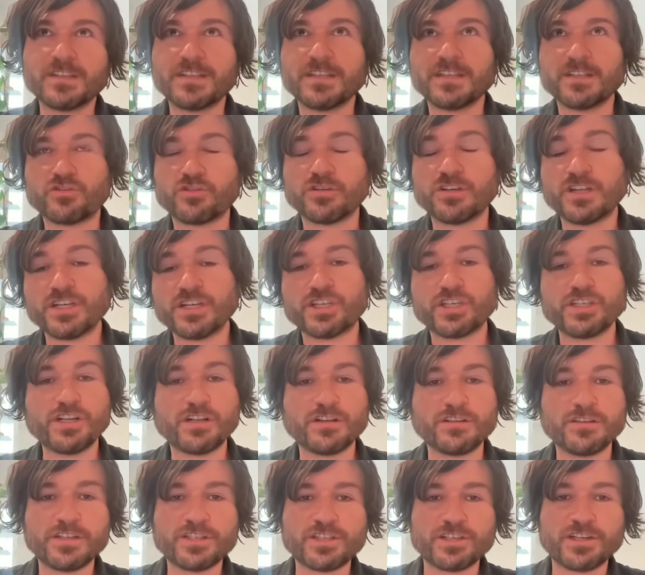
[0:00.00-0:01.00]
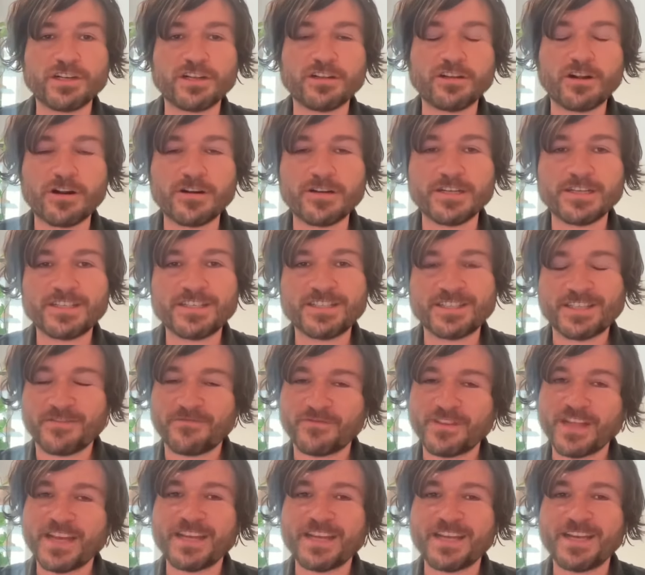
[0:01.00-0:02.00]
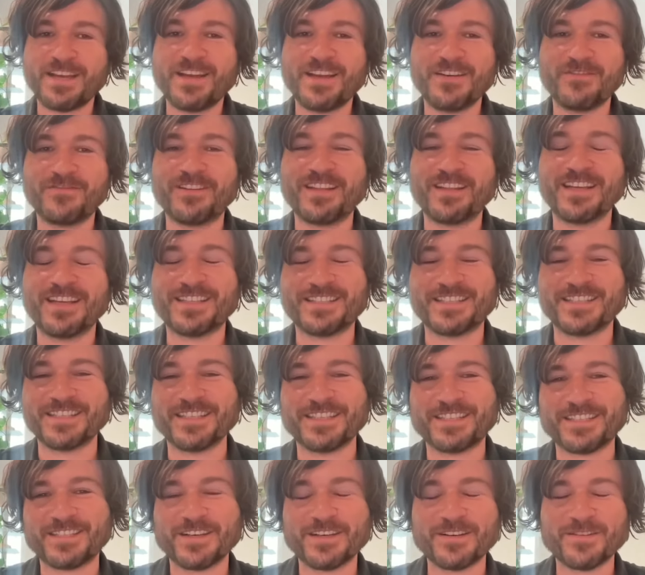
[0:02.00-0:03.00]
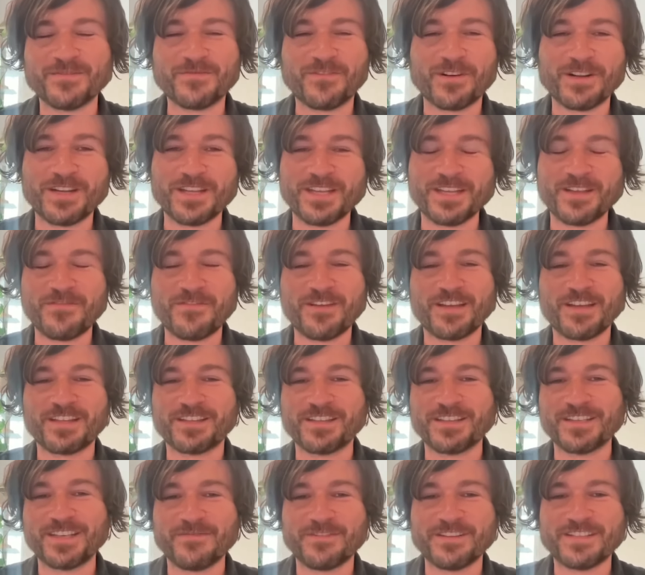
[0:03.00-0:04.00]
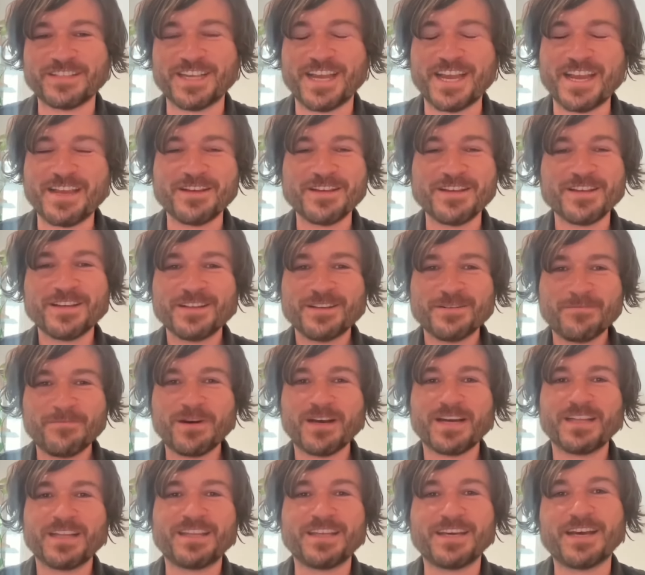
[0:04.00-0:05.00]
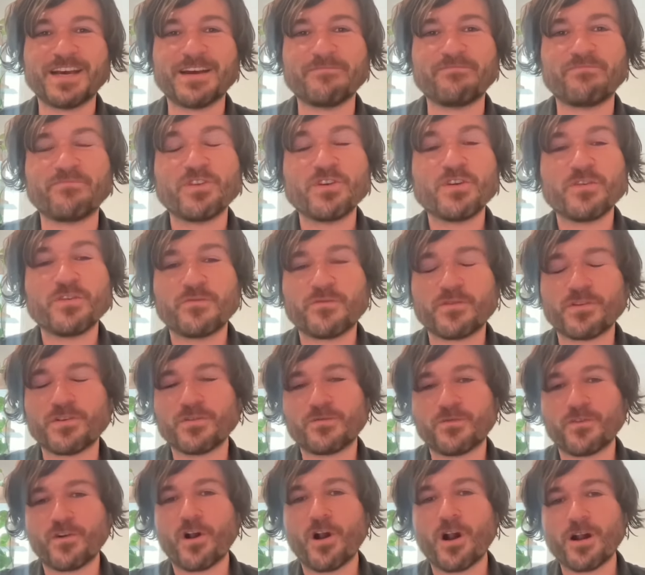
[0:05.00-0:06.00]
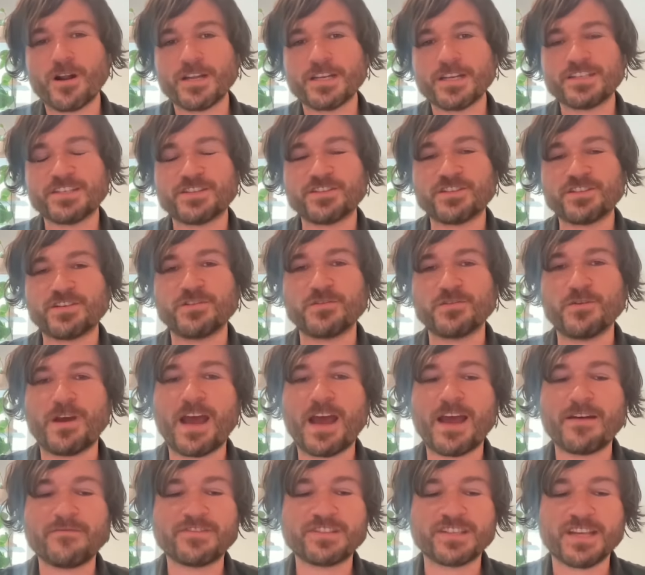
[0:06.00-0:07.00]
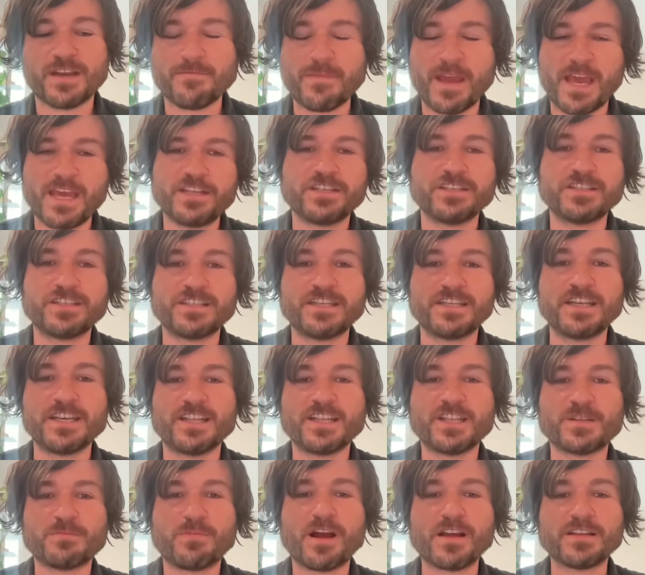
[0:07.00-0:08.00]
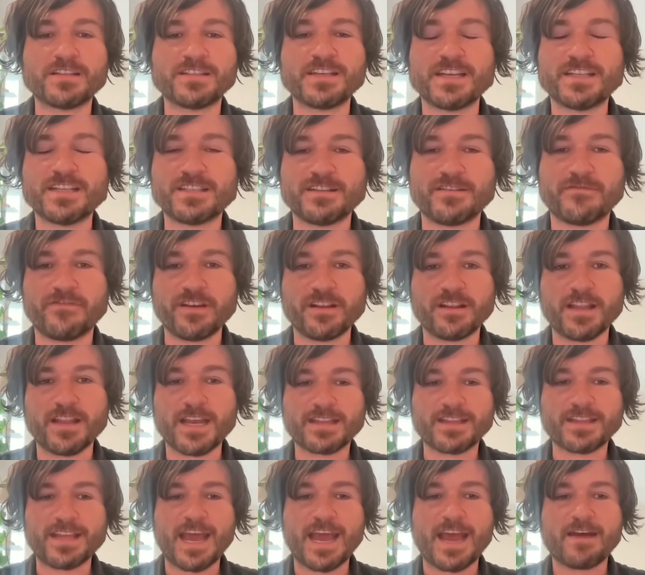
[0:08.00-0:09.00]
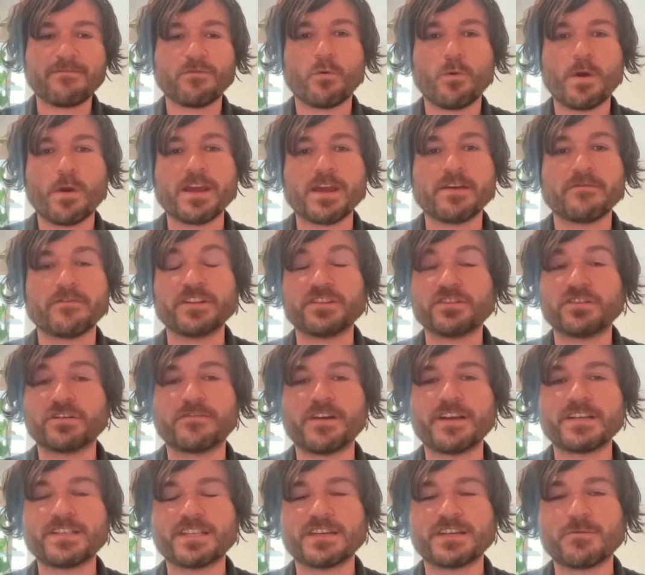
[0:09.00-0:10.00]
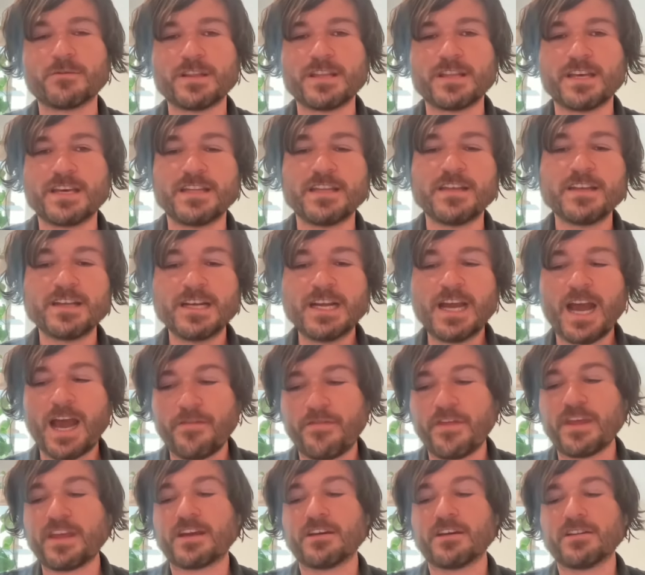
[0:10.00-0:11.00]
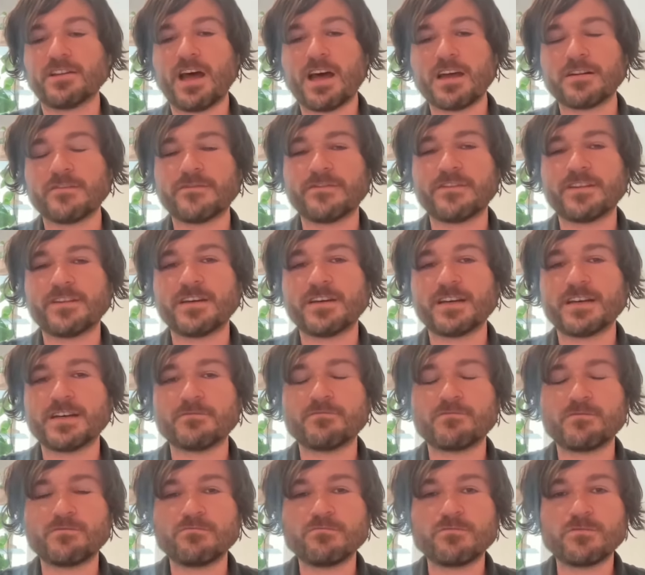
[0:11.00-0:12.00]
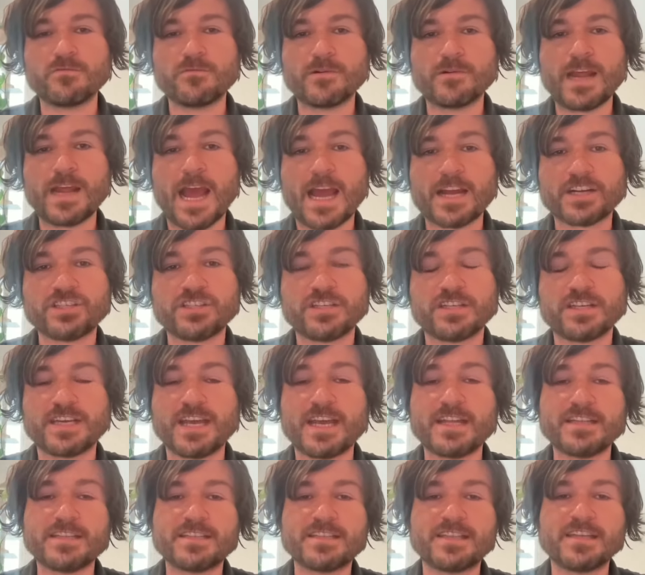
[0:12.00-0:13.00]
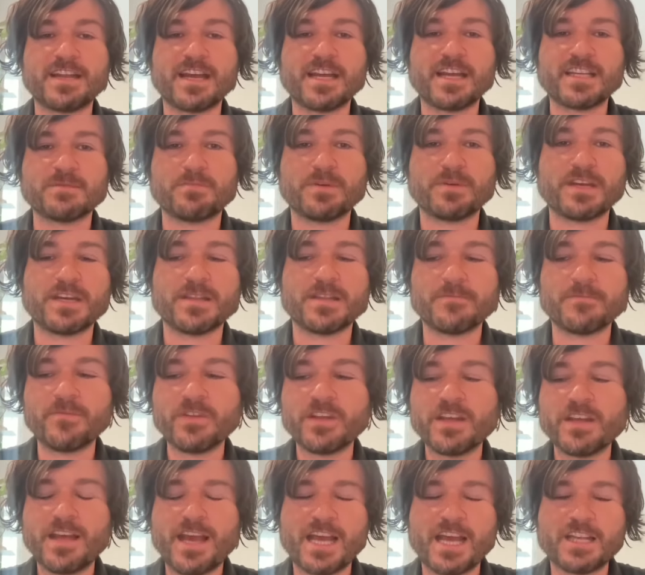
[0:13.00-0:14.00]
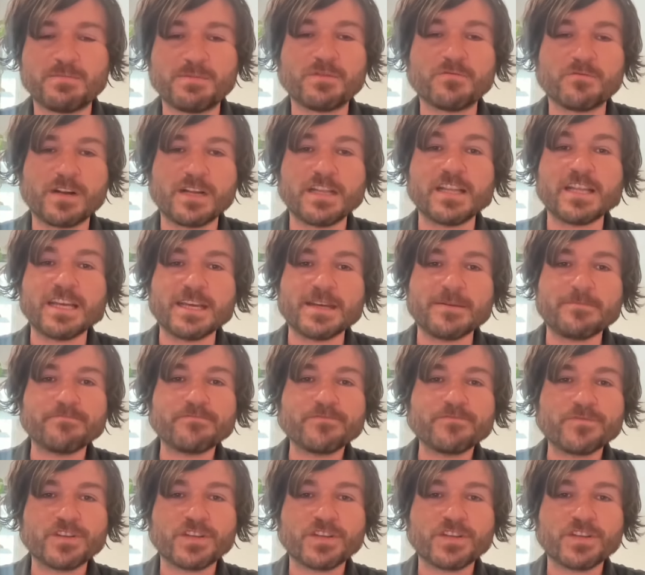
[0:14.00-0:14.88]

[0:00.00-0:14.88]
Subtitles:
traditional digital artists, if it's a funny thing to even say, but for artists to have some agency in this process, to feel like they have a way of interfacing with it. I think a lot of the reaction against it has been really,